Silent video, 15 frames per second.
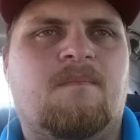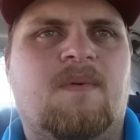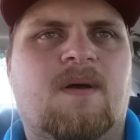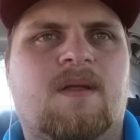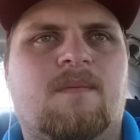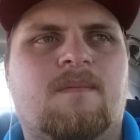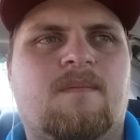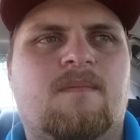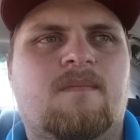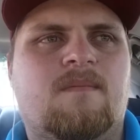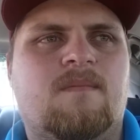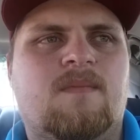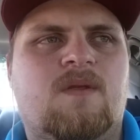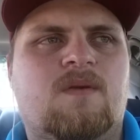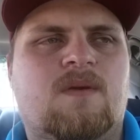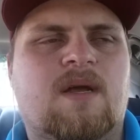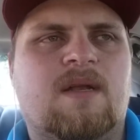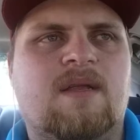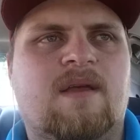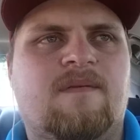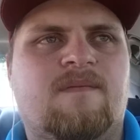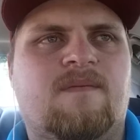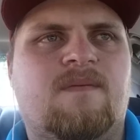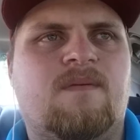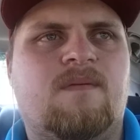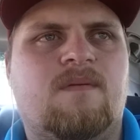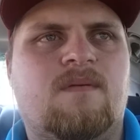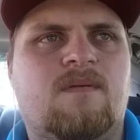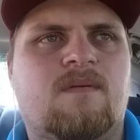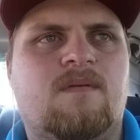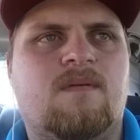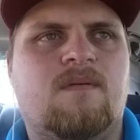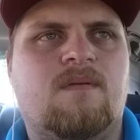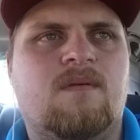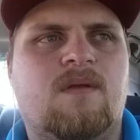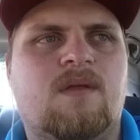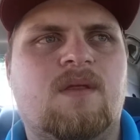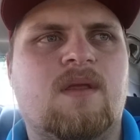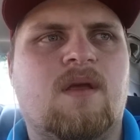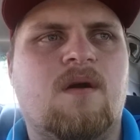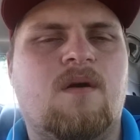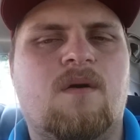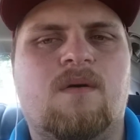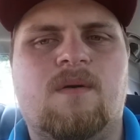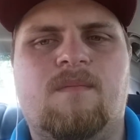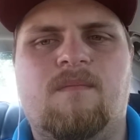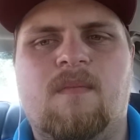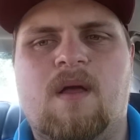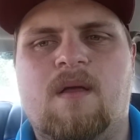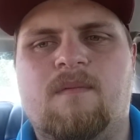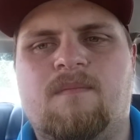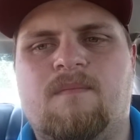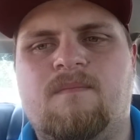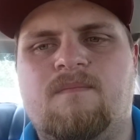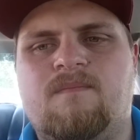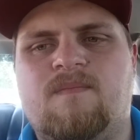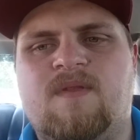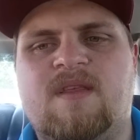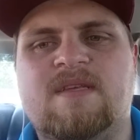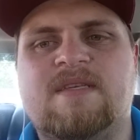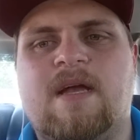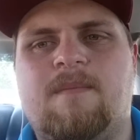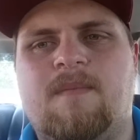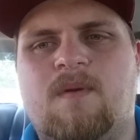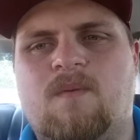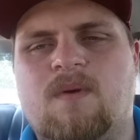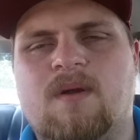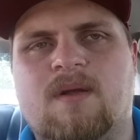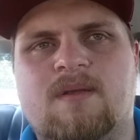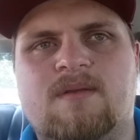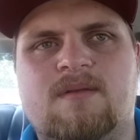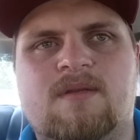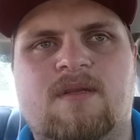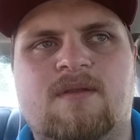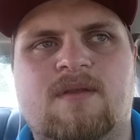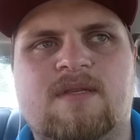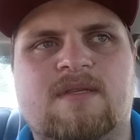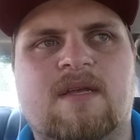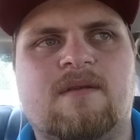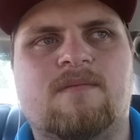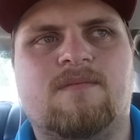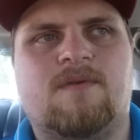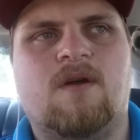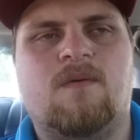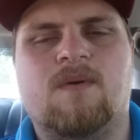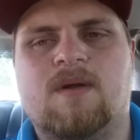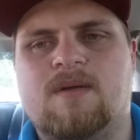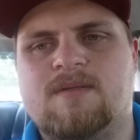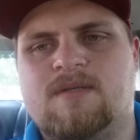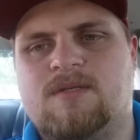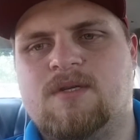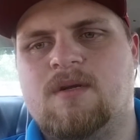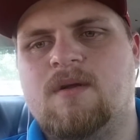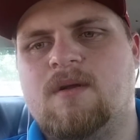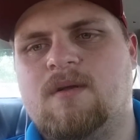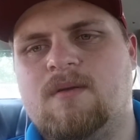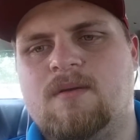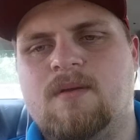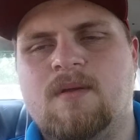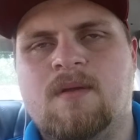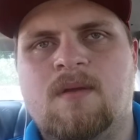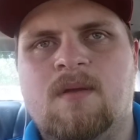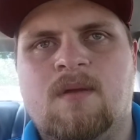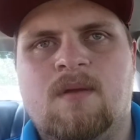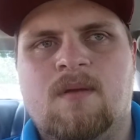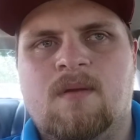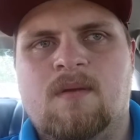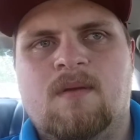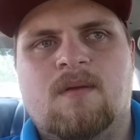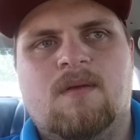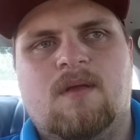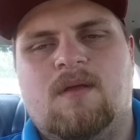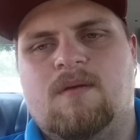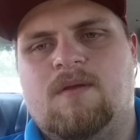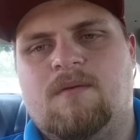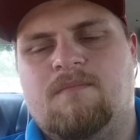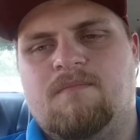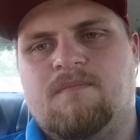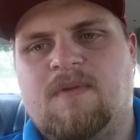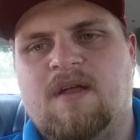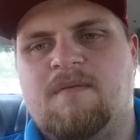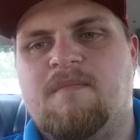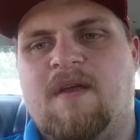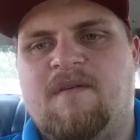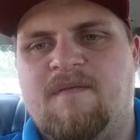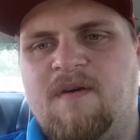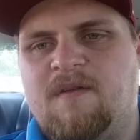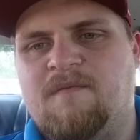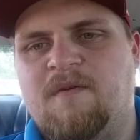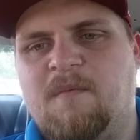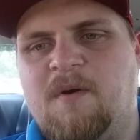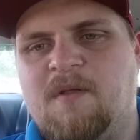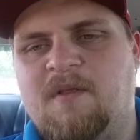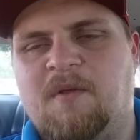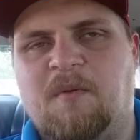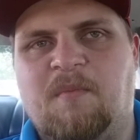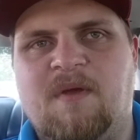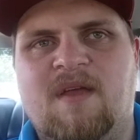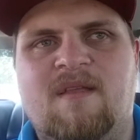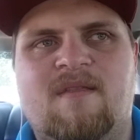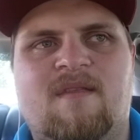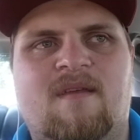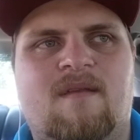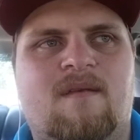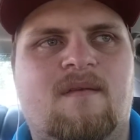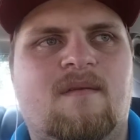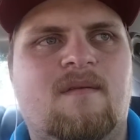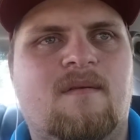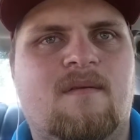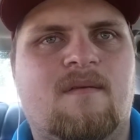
But you kind of have, like, oh, and this happened at work, and this coworker's a jerk, and you kind of make fun of them all a little bit, and then